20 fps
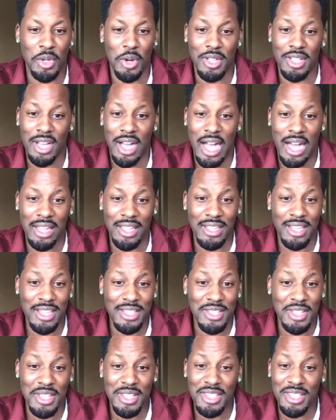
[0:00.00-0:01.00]
enjoy the
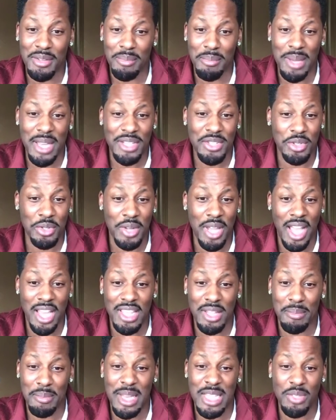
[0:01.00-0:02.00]
holiday season the best
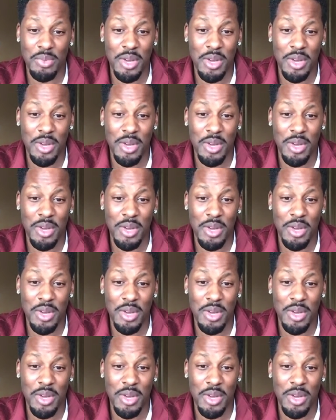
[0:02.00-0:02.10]
you can,